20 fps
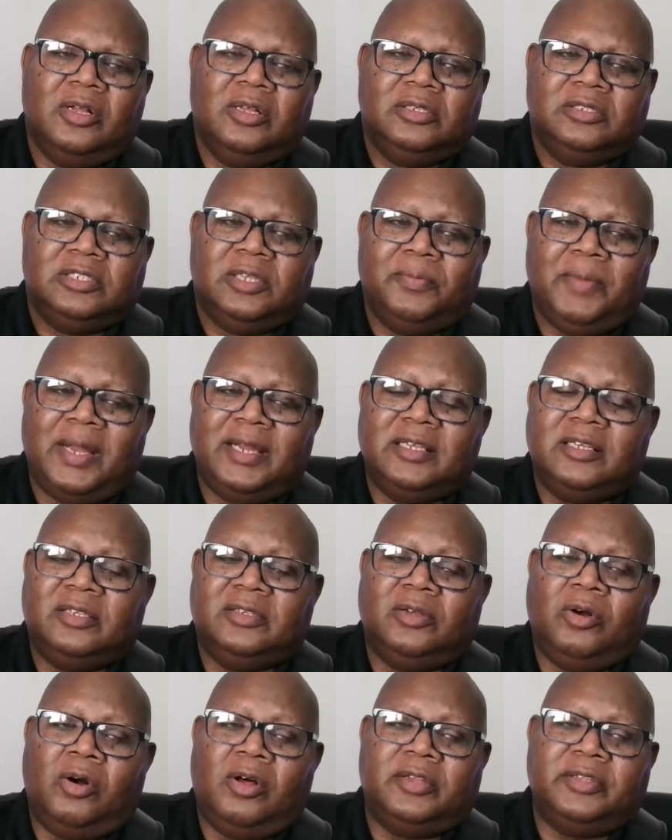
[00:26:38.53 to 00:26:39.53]
Somebody
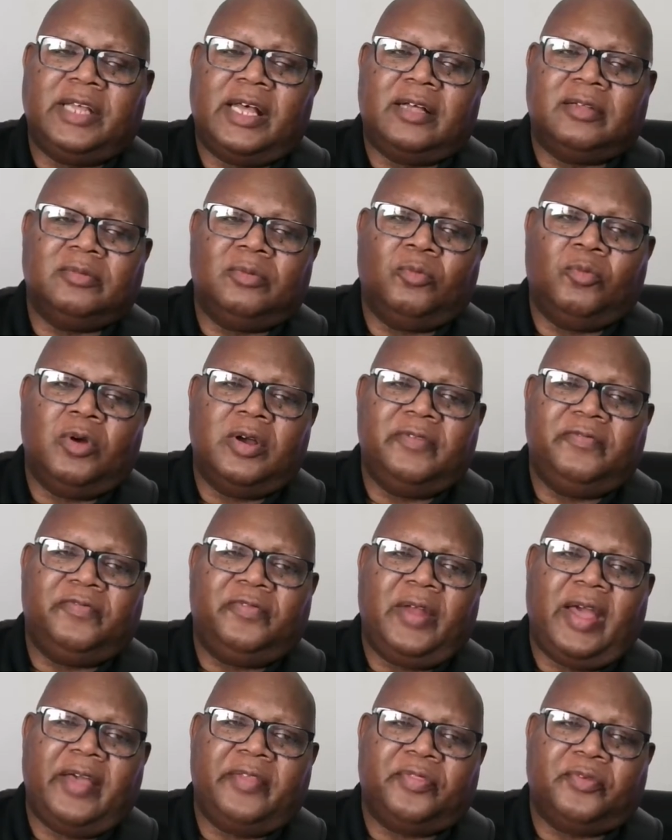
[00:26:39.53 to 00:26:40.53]
called out 1
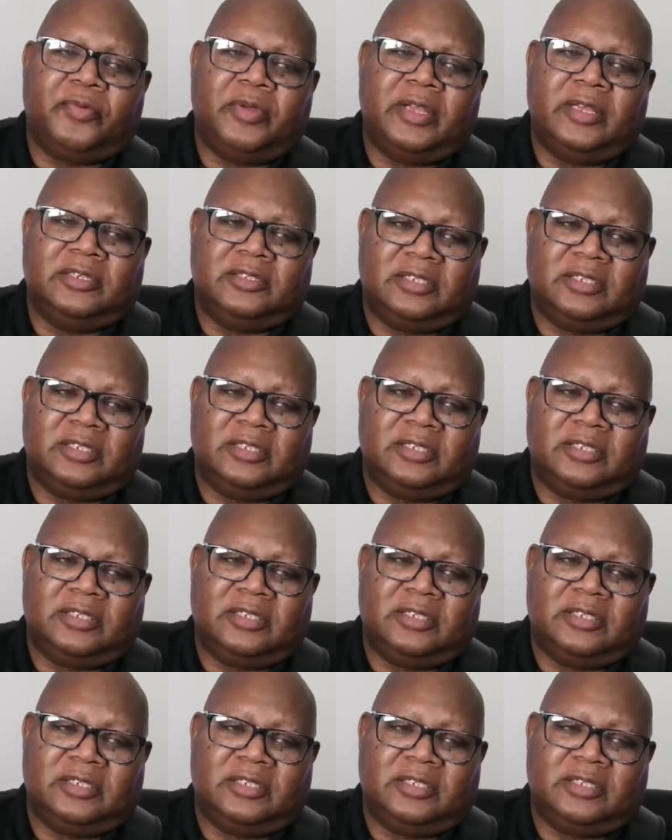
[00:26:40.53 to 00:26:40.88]
flat 3.